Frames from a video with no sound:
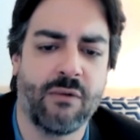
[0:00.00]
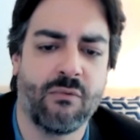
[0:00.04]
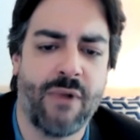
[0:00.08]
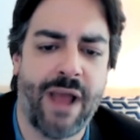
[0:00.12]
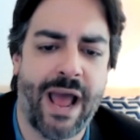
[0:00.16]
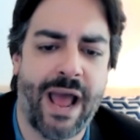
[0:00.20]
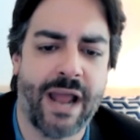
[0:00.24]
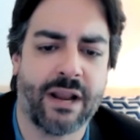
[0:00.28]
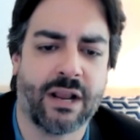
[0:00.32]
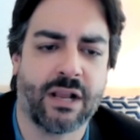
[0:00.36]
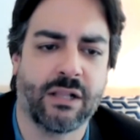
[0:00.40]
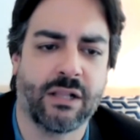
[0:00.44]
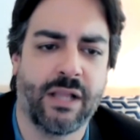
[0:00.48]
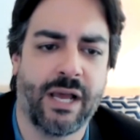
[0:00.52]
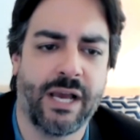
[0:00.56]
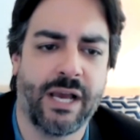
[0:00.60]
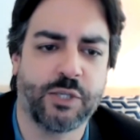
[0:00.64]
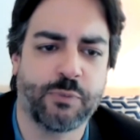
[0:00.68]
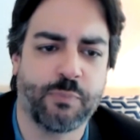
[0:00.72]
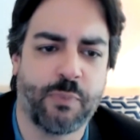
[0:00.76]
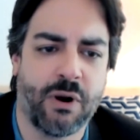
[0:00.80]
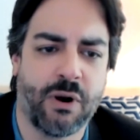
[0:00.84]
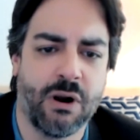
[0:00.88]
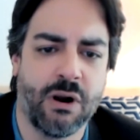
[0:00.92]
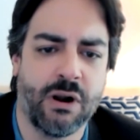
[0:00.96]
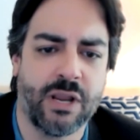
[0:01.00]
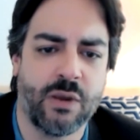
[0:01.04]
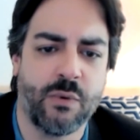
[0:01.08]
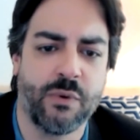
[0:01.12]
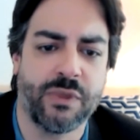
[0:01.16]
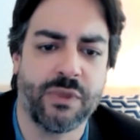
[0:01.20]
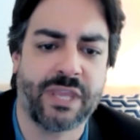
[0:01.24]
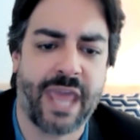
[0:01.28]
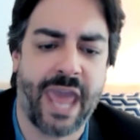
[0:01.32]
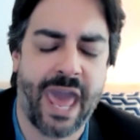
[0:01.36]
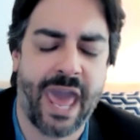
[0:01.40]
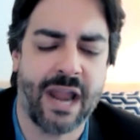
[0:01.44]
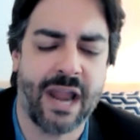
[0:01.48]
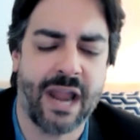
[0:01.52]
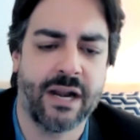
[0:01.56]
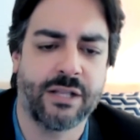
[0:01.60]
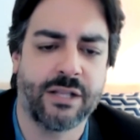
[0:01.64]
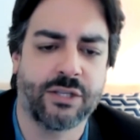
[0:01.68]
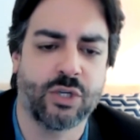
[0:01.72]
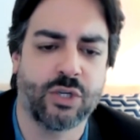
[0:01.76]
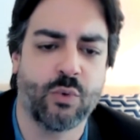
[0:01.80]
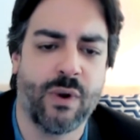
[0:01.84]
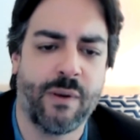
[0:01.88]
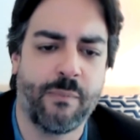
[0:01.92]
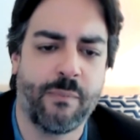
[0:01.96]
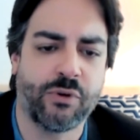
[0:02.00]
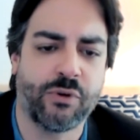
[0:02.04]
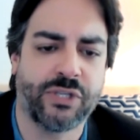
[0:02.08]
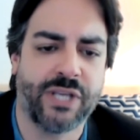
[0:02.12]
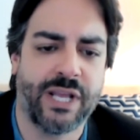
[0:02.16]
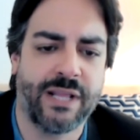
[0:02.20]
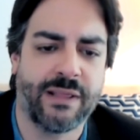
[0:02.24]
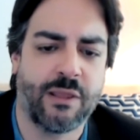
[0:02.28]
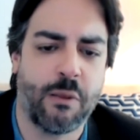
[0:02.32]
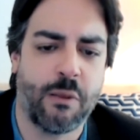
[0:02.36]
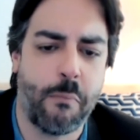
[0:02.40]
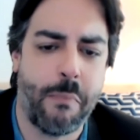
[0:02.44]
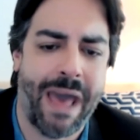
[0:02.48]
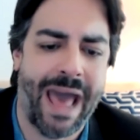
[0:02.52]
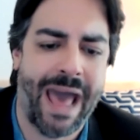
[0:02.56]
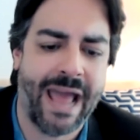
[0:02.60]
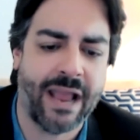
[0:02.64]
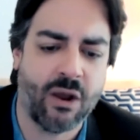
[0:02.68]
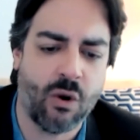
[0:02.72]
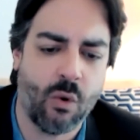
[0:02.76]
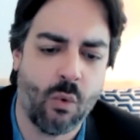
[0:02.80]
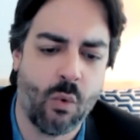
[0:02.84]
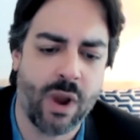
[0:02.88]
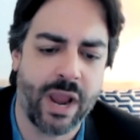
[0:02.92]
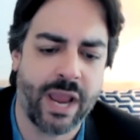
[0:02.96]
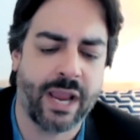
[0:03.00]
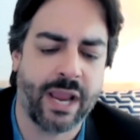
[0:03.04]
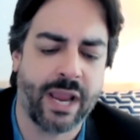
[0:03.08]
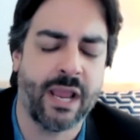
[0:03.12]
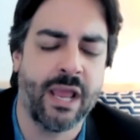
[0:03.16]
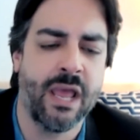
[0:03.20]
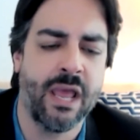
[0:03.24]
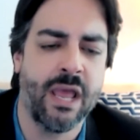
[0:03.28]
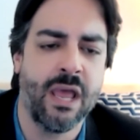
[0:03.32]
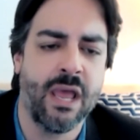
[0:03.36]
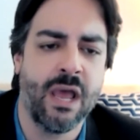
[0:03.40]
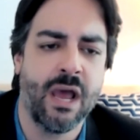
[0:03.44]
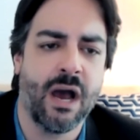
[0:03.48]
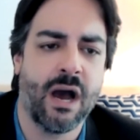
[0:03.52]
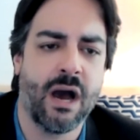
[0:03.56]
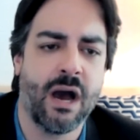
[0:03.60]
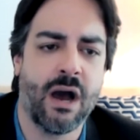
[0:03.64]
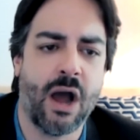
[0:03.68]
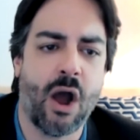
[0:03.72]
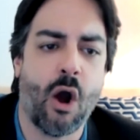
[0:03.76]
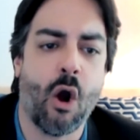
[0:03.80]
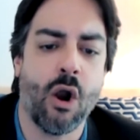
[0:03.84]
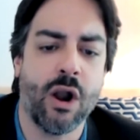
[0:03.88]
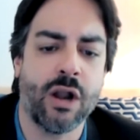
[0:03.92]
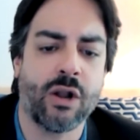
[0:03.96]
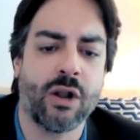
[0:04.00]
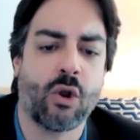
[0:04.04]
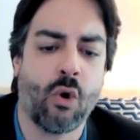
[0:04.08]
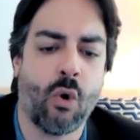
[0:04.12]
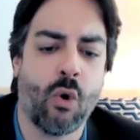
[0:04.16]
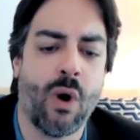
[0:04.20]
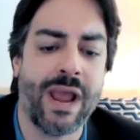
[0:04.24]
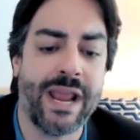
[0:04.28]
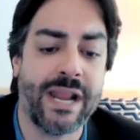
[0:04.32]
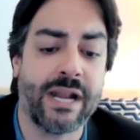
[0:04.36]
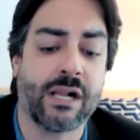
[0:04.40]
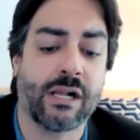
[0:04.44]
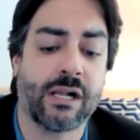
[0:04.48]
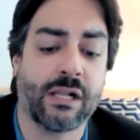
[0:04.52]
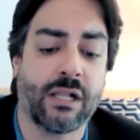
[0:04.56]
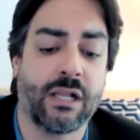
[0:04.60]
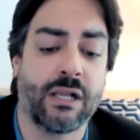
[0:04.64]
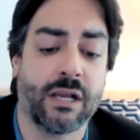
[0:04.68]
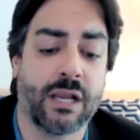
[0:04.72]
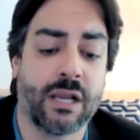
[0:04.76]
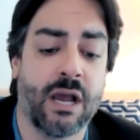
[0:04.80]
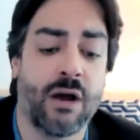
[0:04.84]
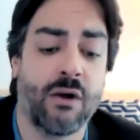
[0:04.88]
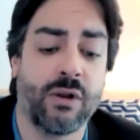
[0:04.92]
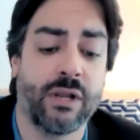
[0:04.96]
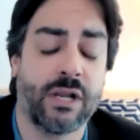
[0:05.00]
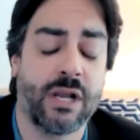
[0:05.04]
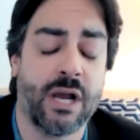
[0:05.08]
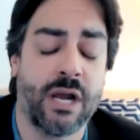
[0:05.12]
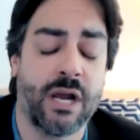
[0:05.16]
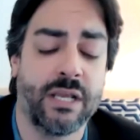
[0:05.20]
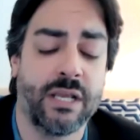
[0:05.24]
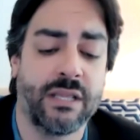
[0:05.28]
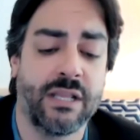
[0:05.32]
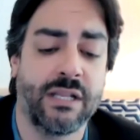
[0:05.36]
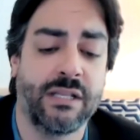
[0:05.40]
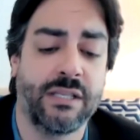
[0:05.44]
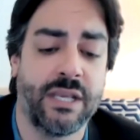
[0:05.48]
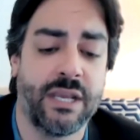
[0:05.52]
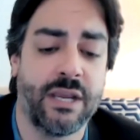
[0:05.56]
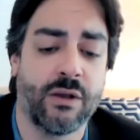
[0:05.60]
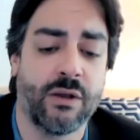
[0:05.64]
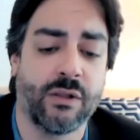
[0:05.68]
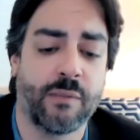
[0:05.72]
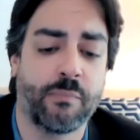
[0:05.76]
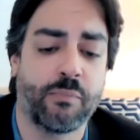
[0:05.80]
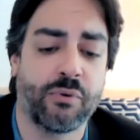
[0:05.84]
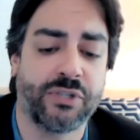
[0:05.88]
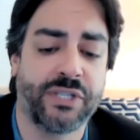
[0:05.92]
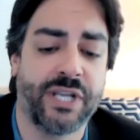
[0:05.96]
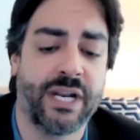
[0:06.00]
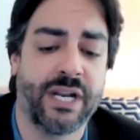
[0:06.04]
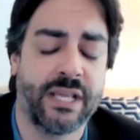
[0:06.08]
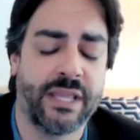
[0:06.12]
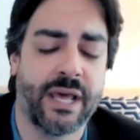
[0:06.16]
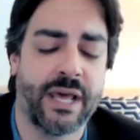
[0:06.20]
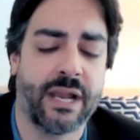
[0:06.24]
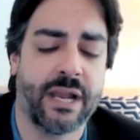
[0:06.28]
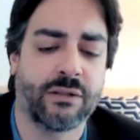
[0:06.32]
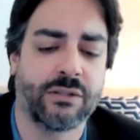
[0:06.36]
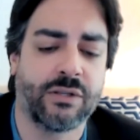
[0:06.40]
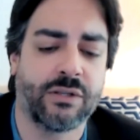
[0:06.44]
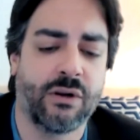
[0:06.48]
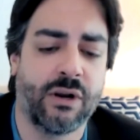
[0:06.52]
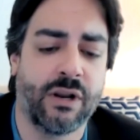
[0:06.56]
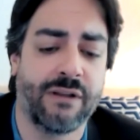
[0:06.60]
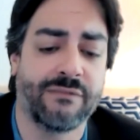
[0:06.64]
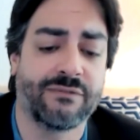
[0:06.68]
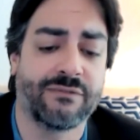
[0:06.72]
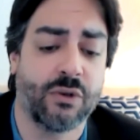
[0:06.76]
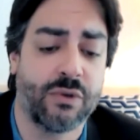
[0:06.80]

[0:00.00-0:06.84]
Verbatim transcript: radicalized party with candidates who represent the MAGA wing aren't quite cutting the deal and presenting that alternative.